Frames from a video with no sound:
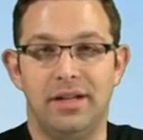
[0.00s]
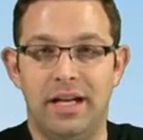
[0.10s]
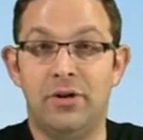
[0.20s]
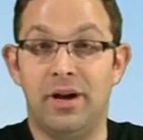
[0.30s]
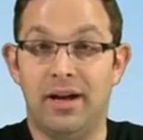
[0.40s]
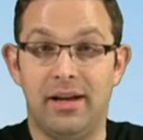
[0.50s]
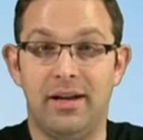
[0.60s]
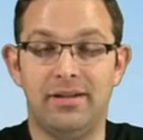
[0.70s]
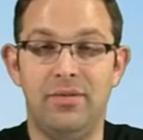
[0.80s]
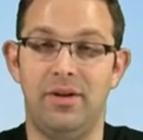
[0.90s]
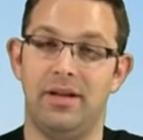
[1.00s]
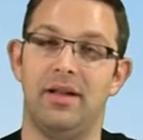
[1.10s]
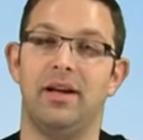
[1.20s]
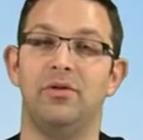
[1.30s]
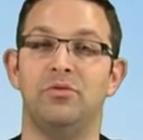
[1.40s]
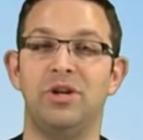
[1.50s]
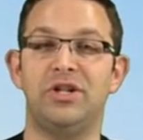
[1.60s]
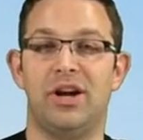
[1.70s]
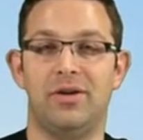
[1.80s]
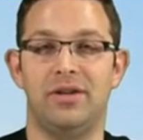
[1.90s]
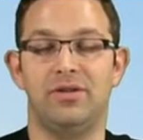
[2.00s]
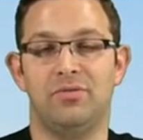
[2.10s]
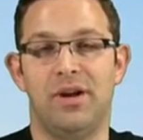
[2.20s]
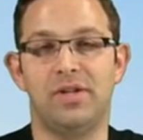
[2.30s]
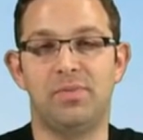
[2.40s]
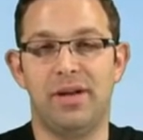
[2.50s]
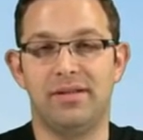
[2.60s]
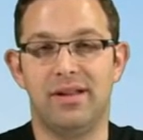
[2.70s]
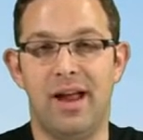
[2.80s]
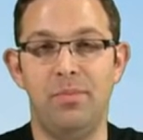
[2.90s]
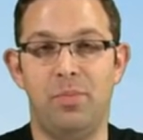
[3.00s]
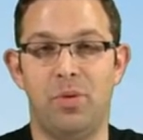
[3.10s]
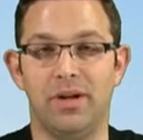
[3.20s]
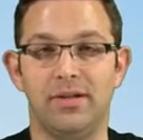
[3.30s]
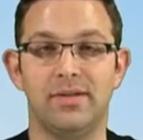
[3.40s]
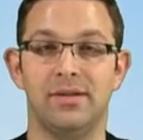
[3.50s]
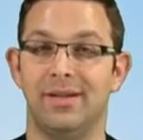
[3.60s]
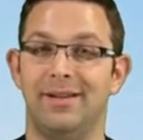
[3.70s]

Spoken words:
internet connectivity and they can reach out into REST-based endpoints,